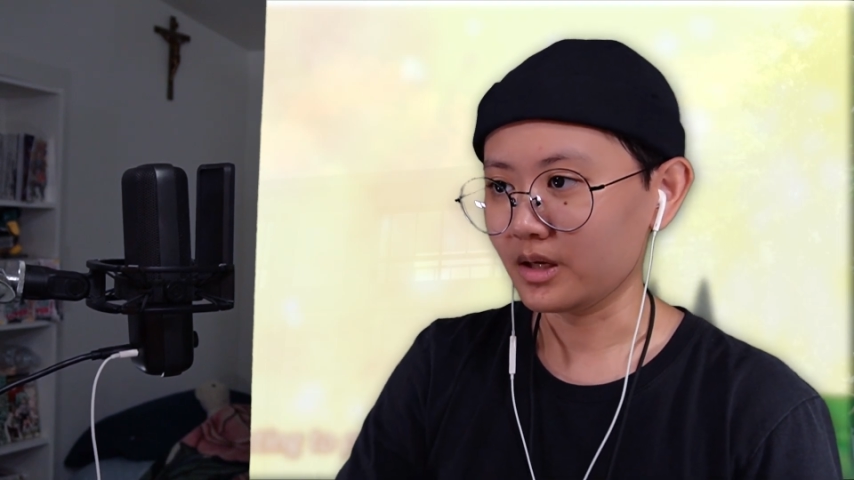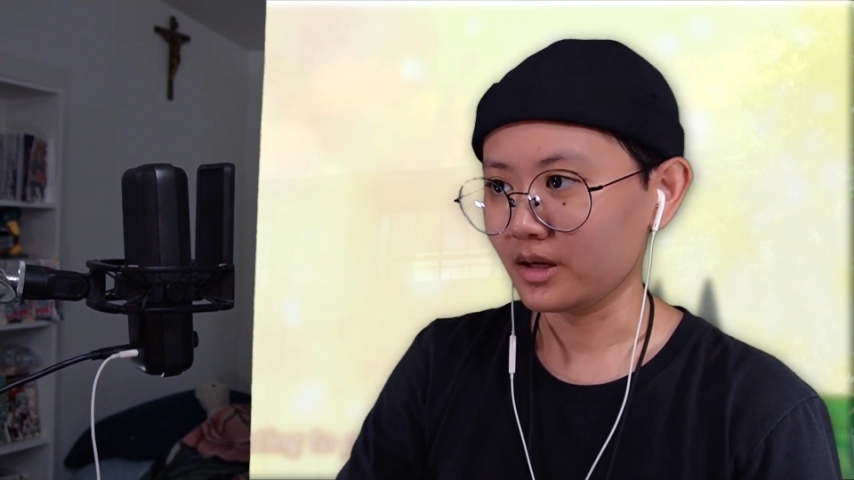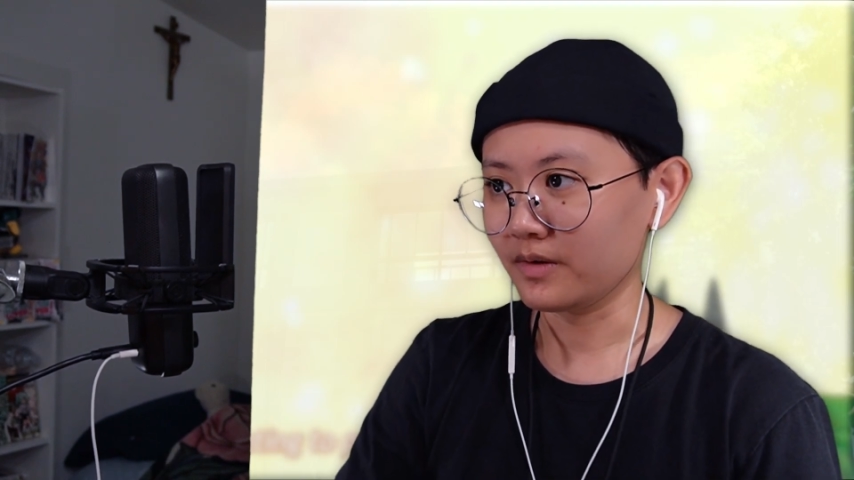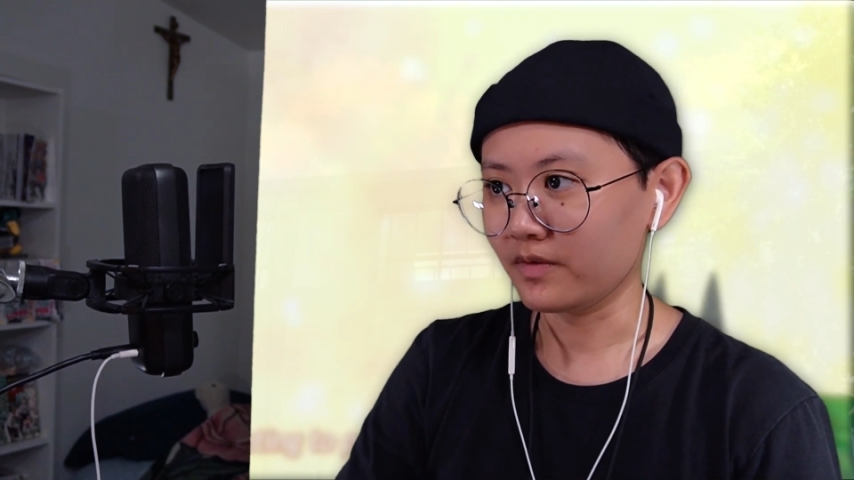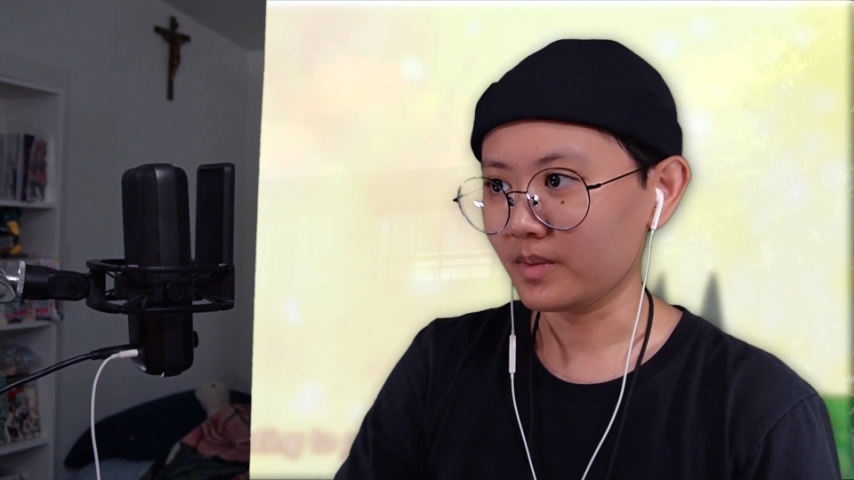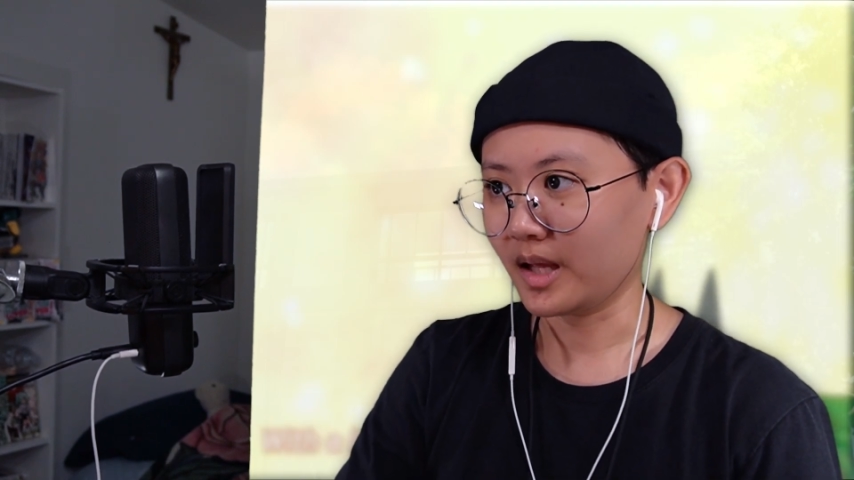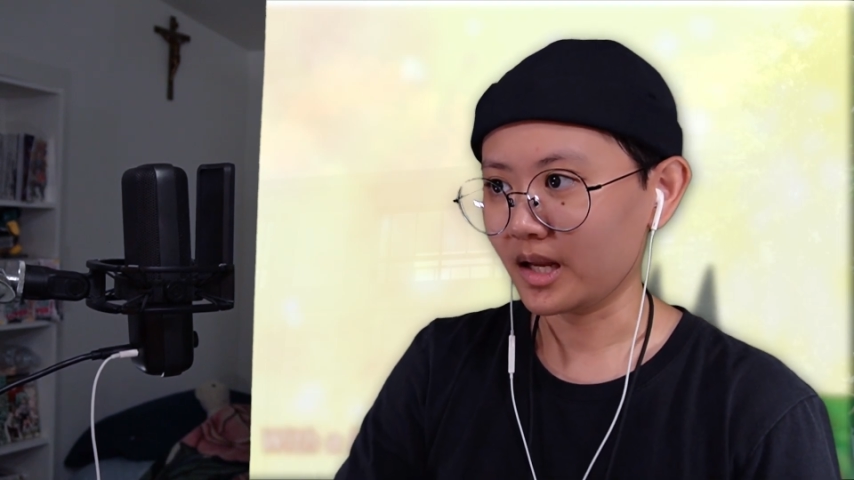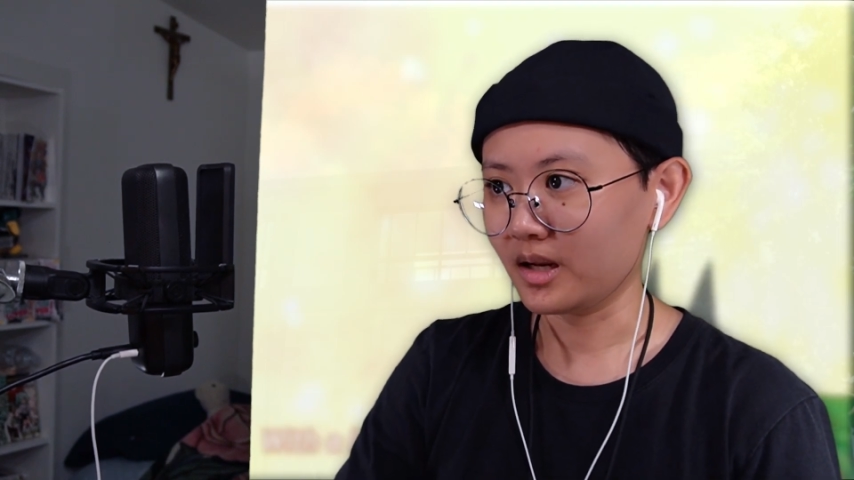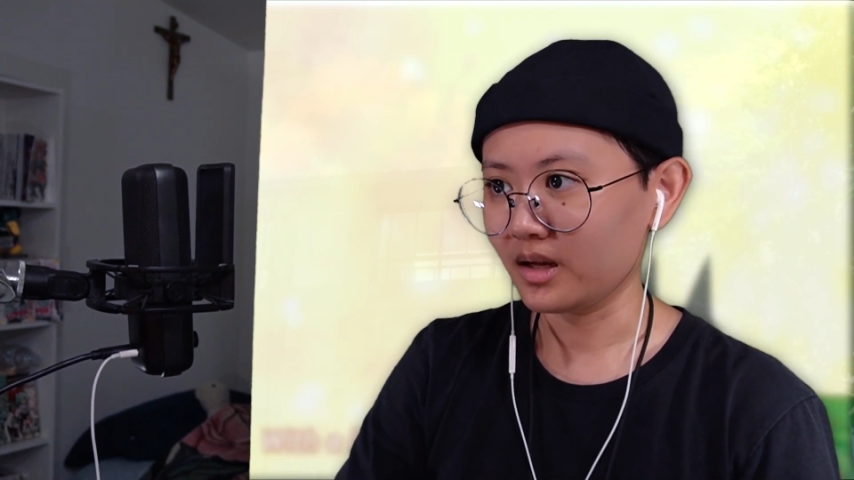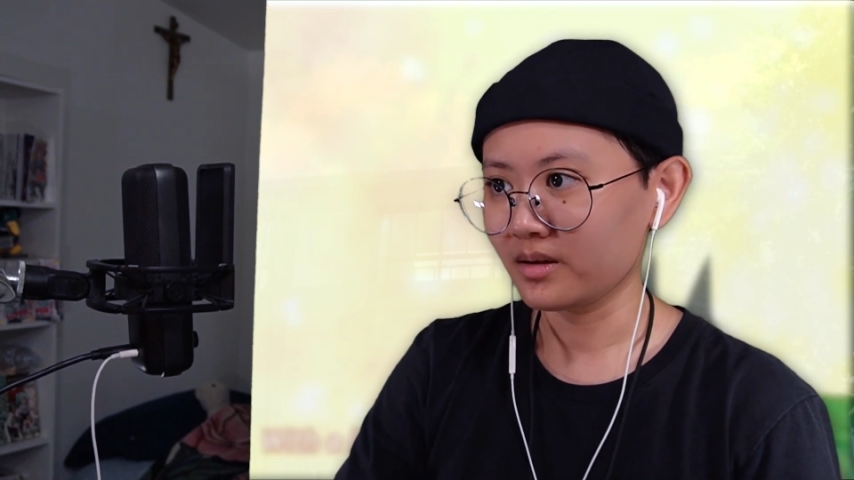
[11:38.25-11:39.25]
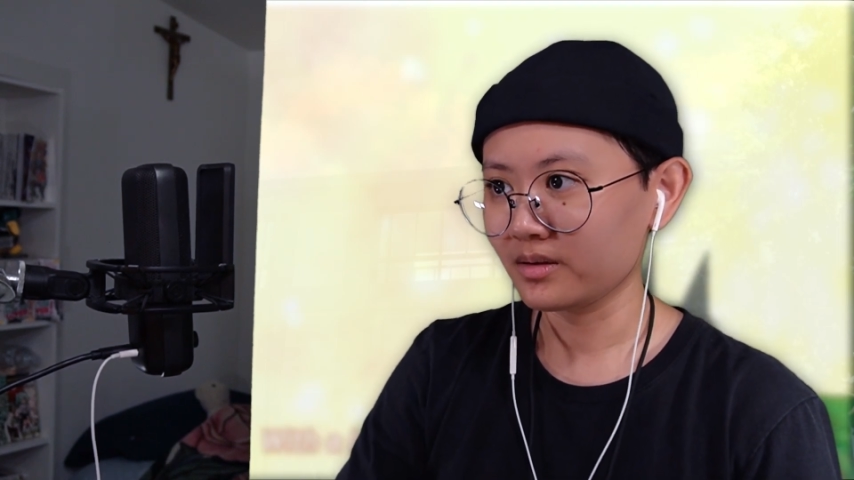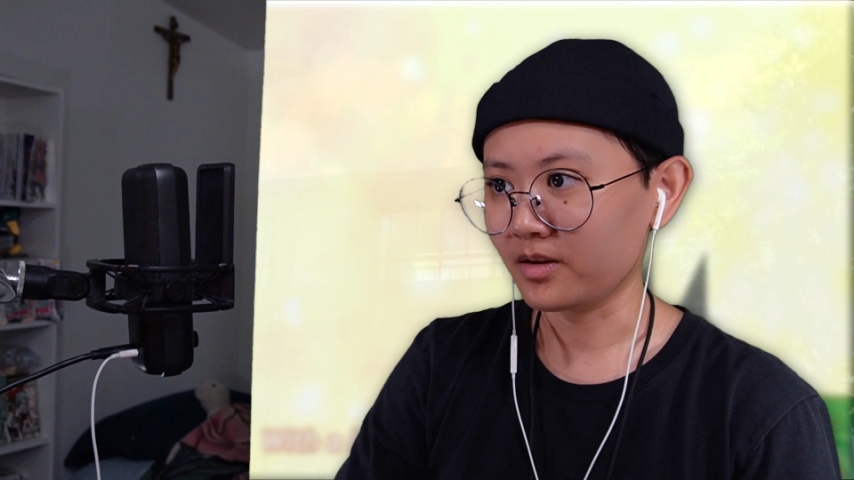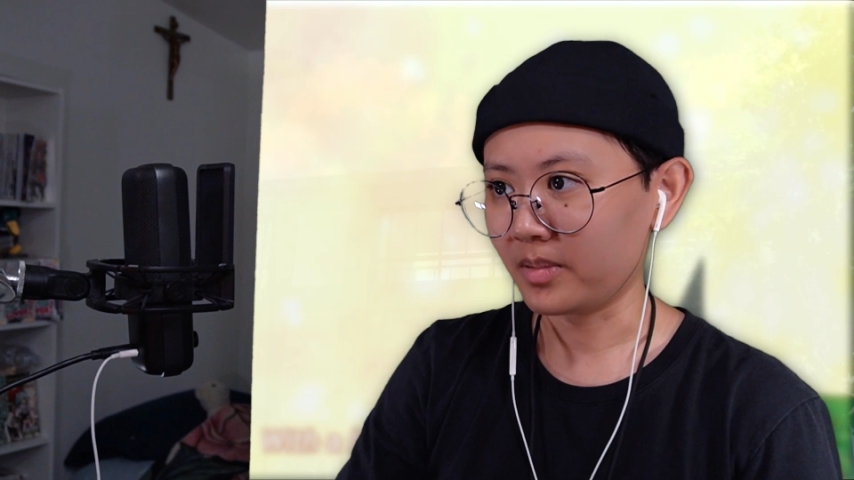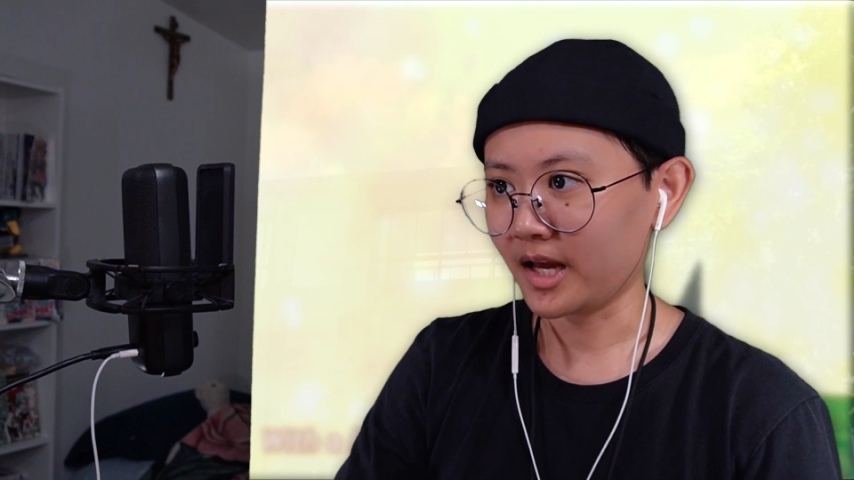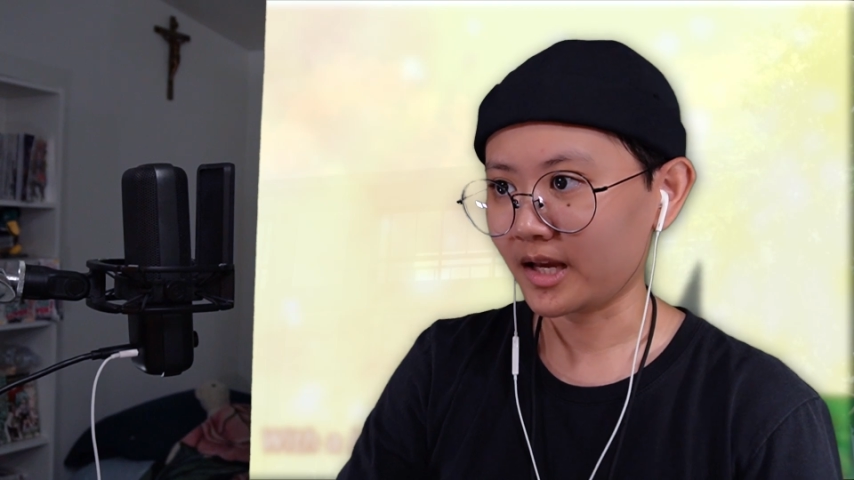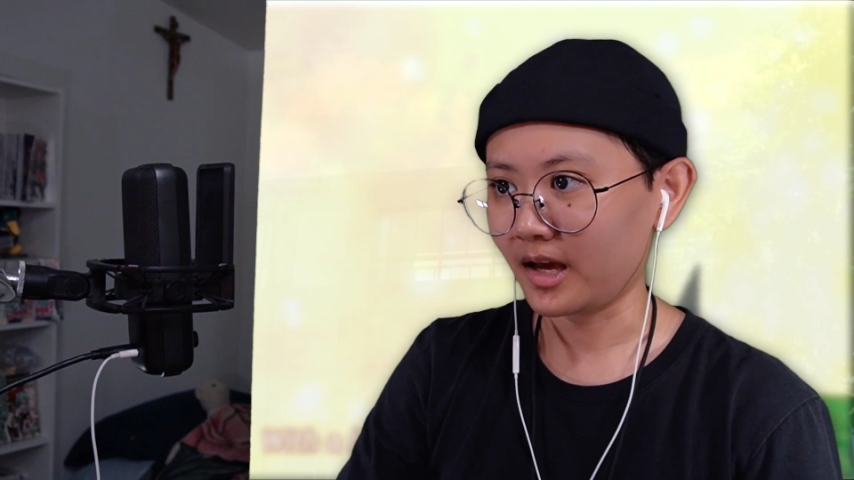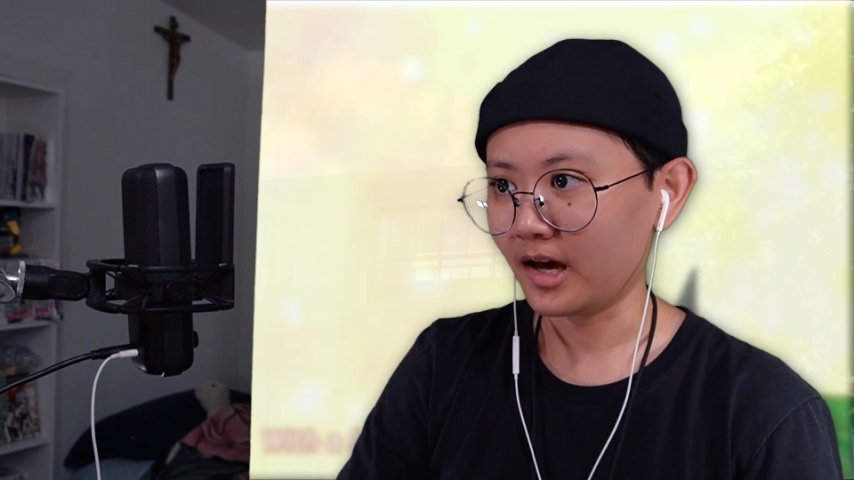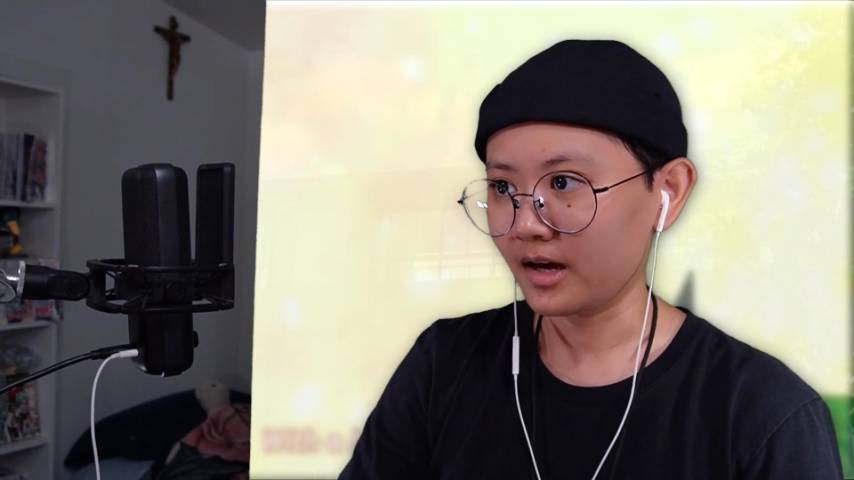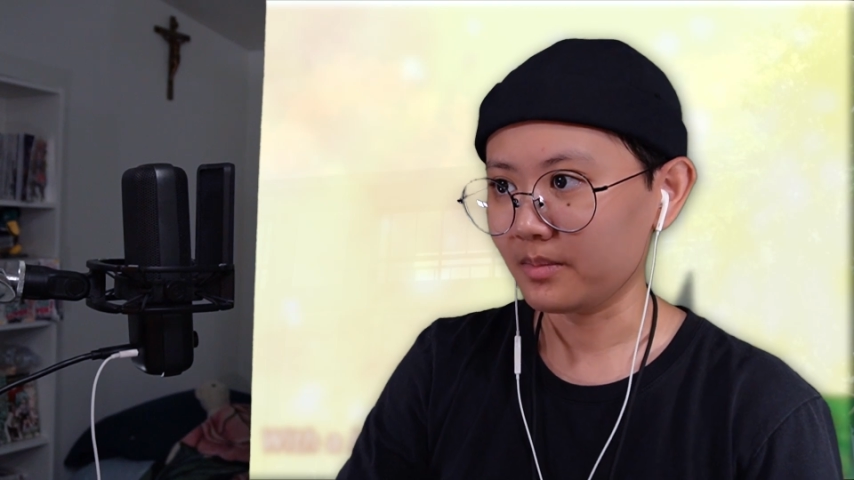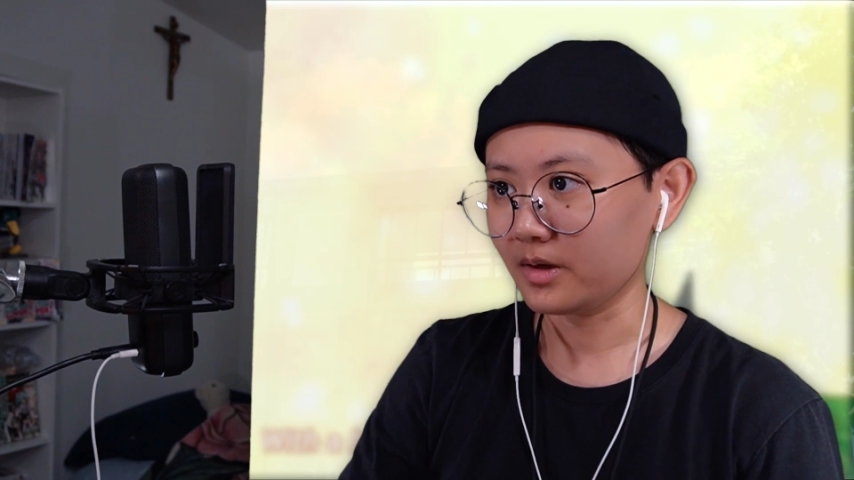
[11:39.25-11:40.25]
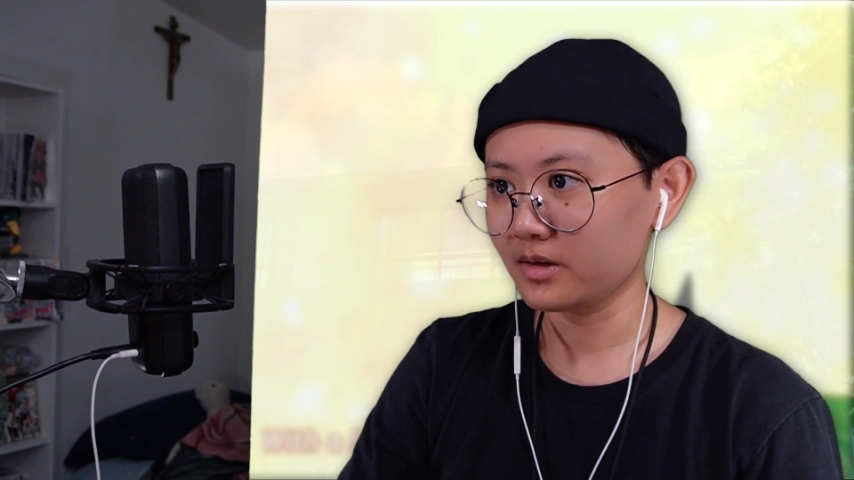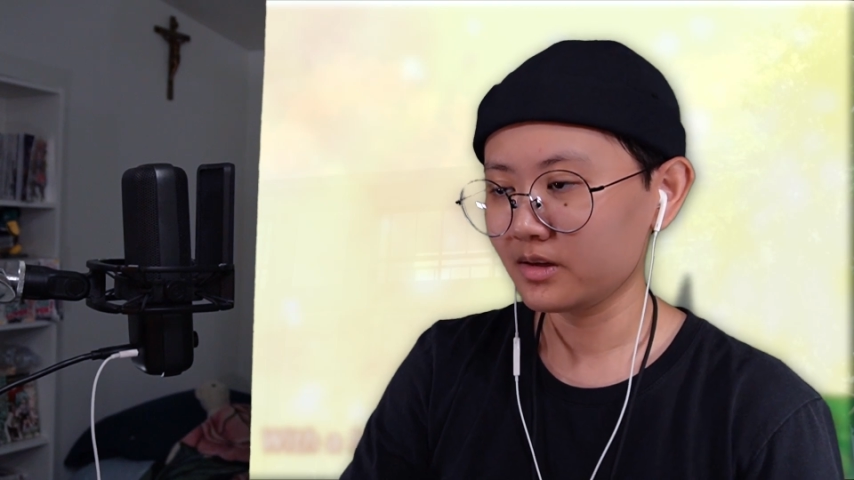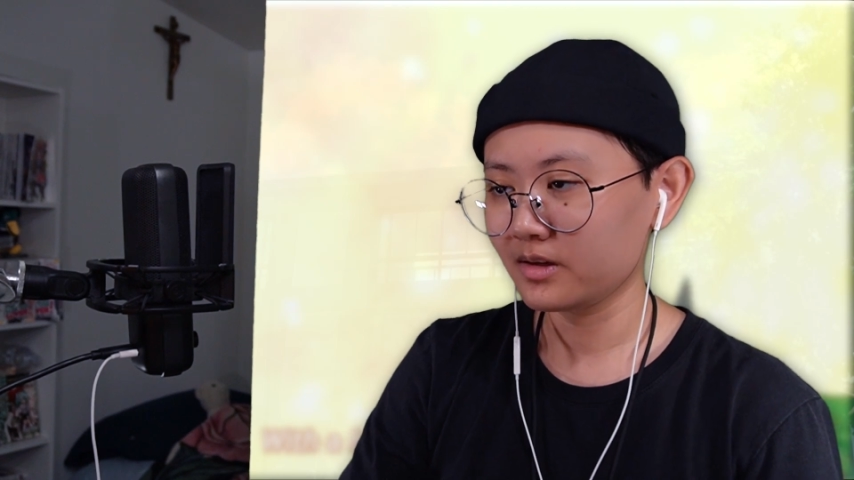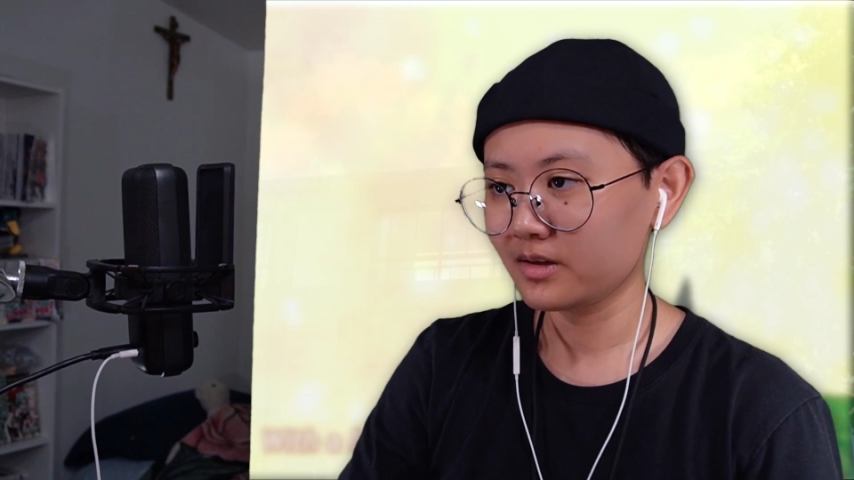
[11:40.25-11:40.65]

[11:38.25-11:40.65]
ending. The black cat, I mean.